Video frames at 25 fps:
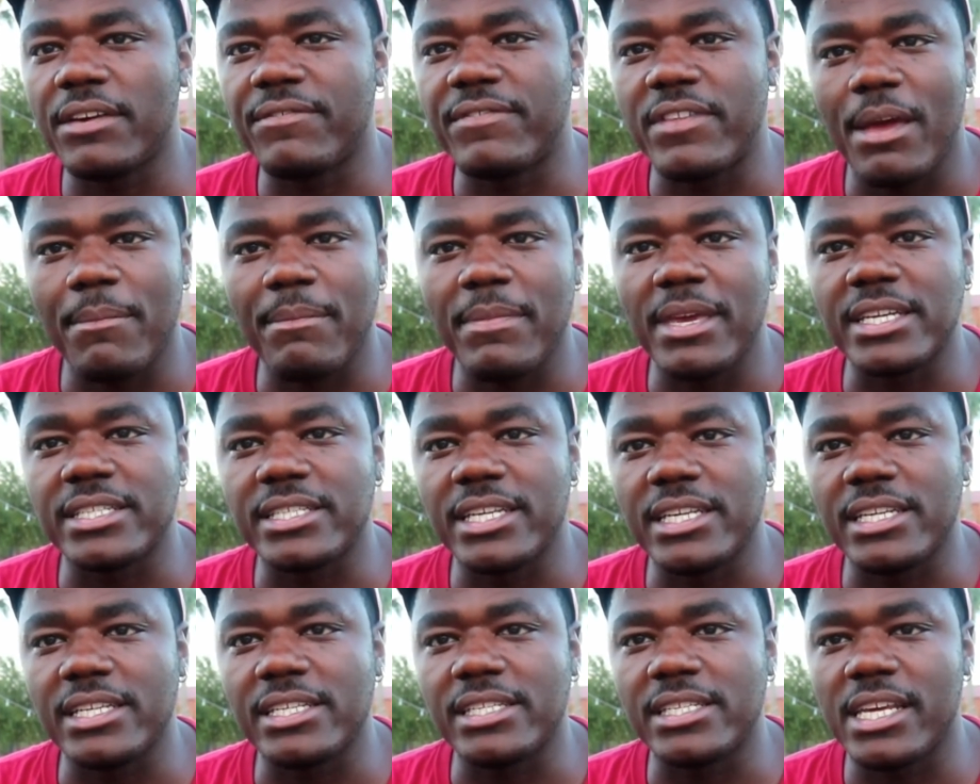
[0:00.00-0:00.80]
if that
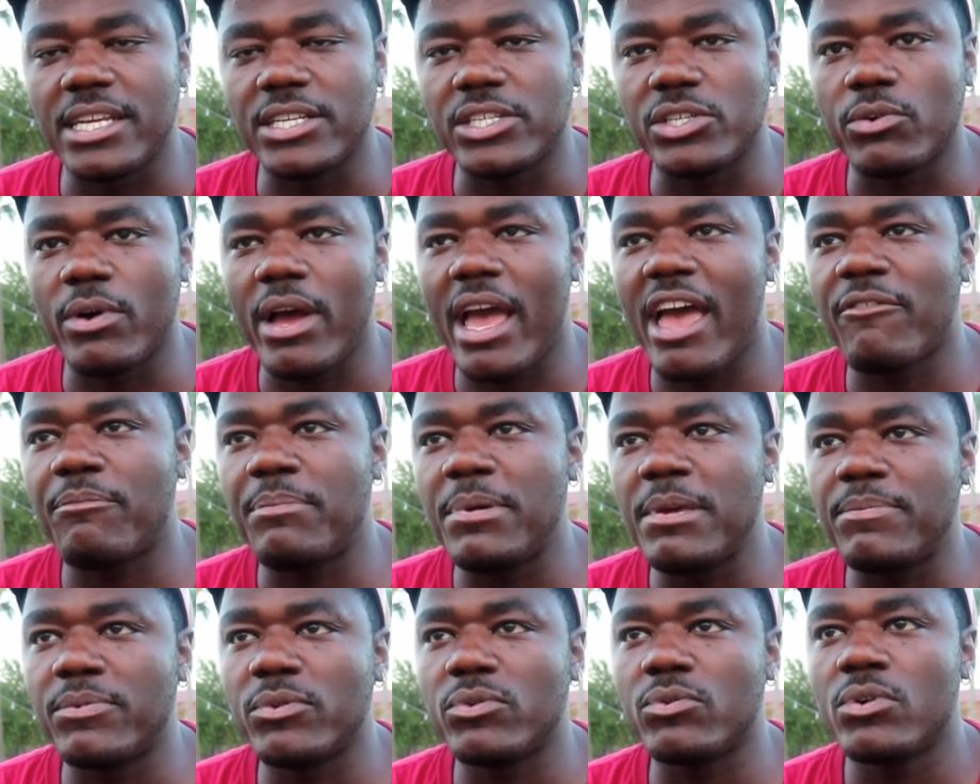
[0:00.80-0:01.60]
makes any sense. You'll have
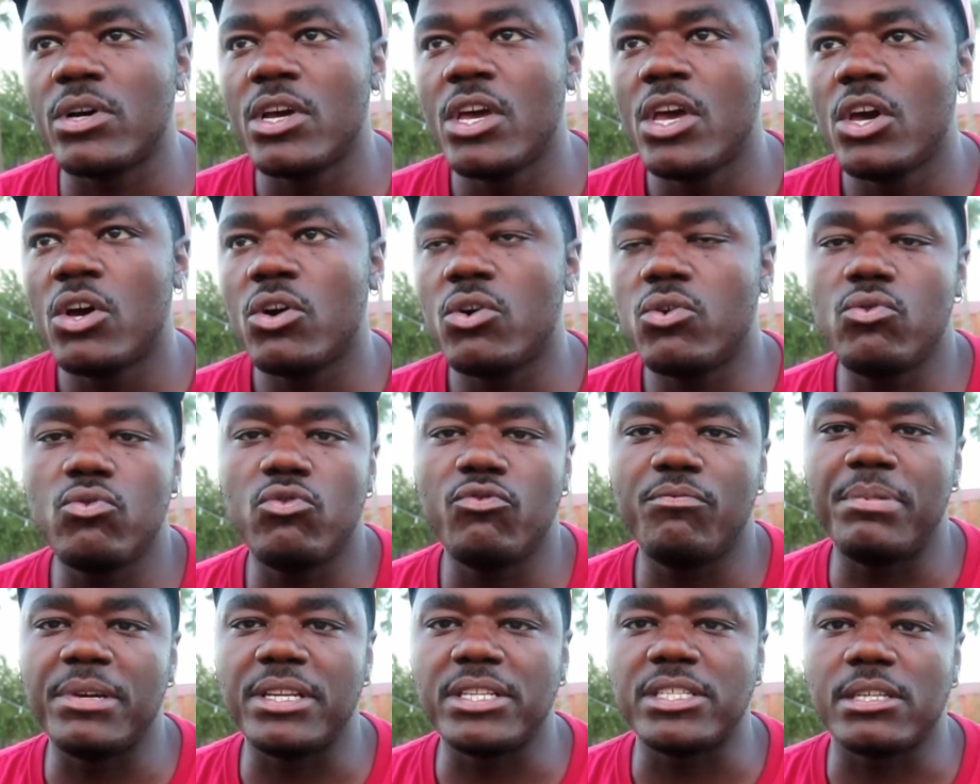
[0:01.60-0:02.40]
people
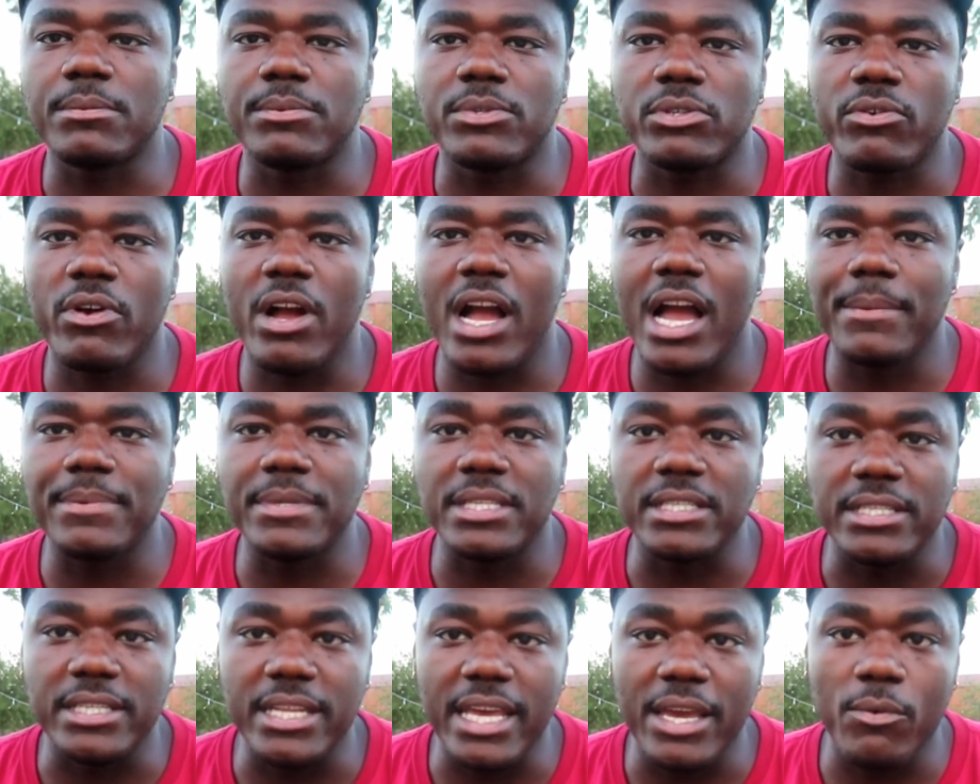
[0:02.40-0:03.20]
who've been
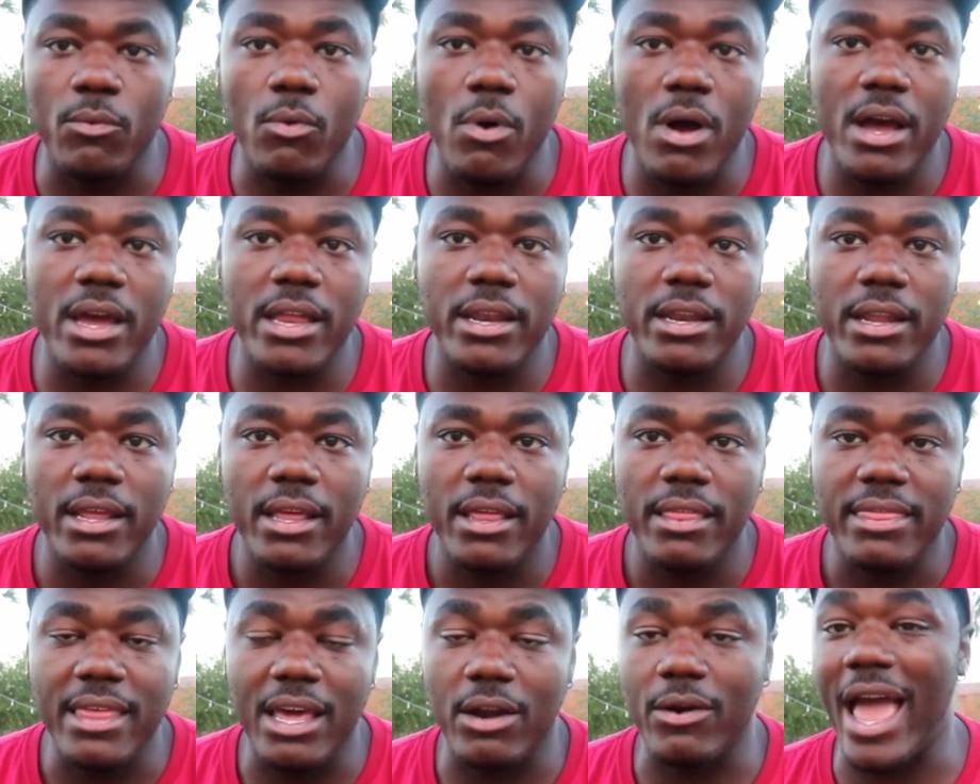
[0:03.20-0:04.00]
subscribed since day one
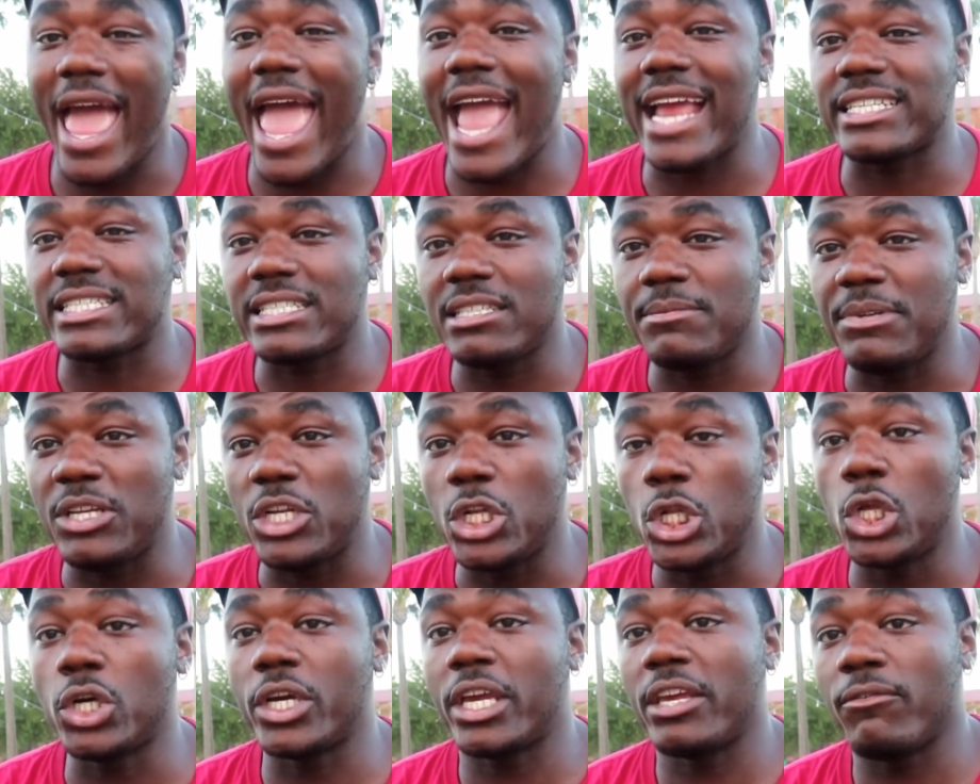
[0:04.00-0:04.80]
that'll actually be
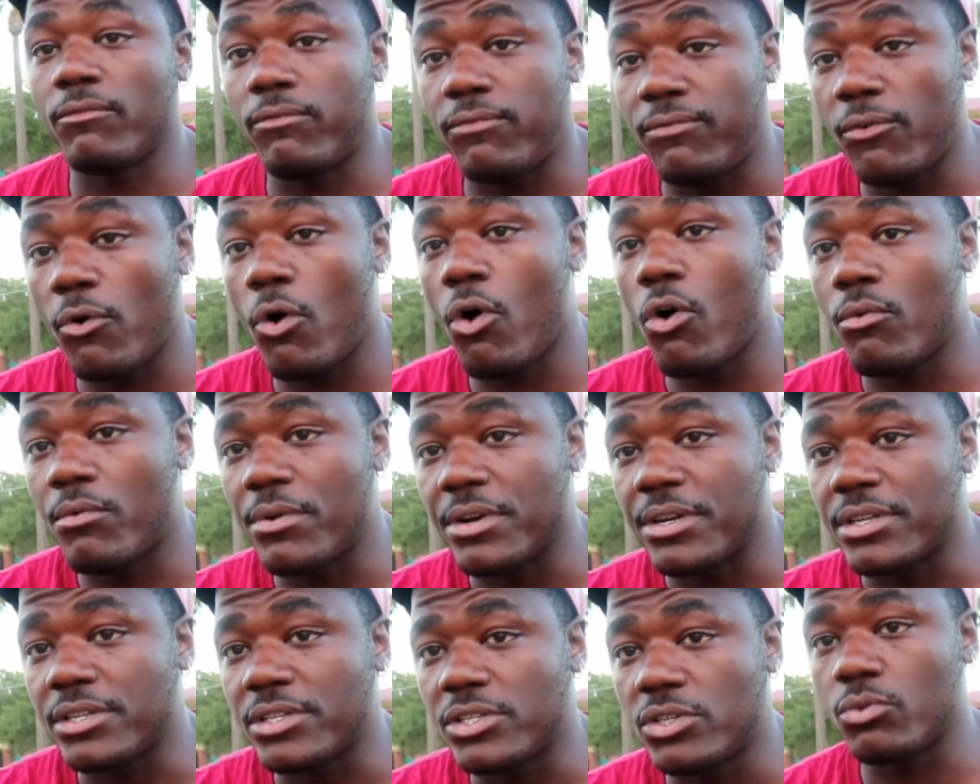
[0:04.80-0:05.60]
looking
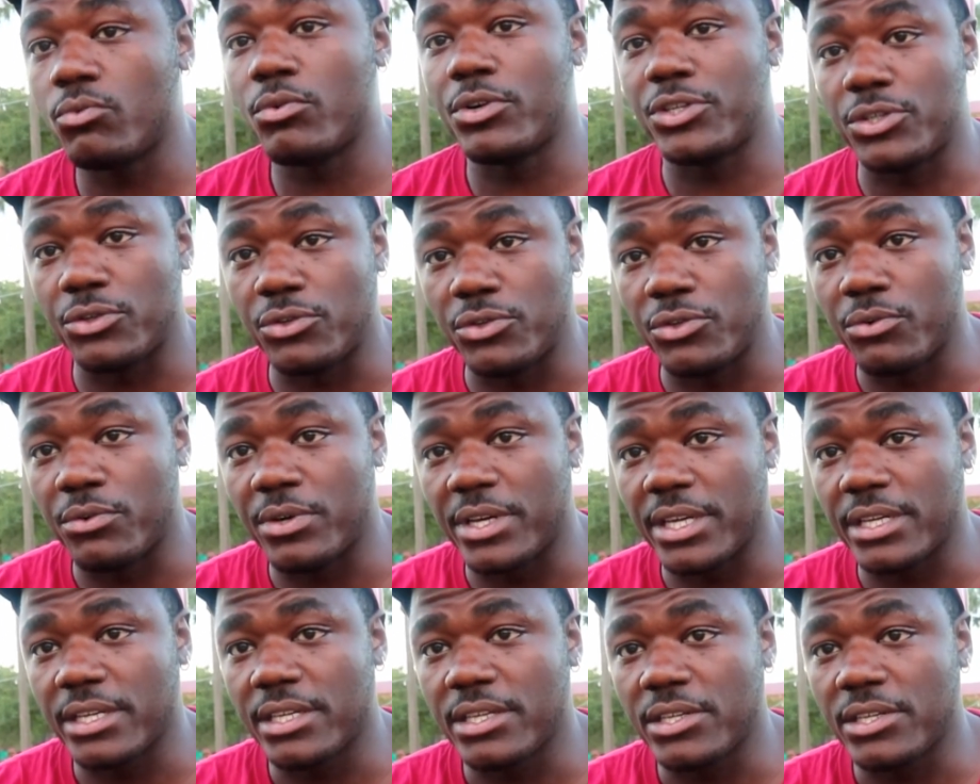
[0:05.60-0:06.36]
forward to what you're doing.